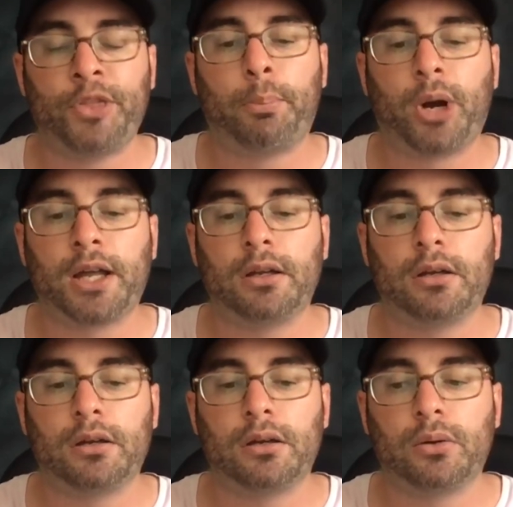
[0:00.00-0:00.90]
But
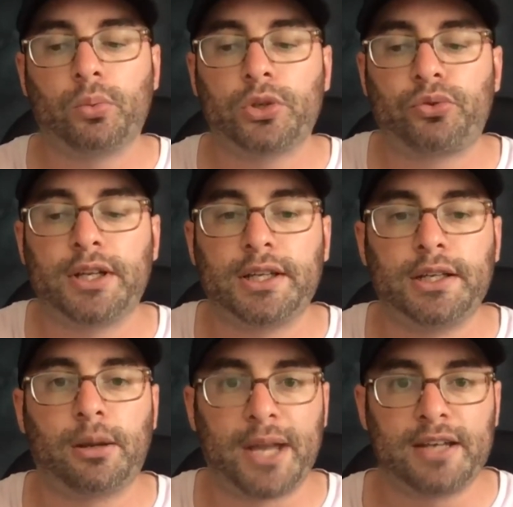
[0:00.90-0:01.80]
what's
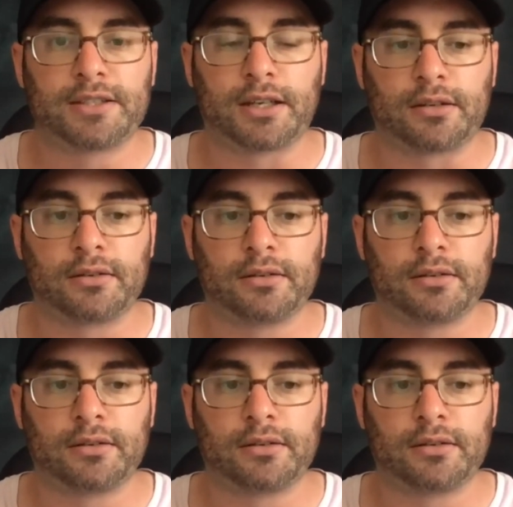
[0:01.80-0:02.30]
really amazing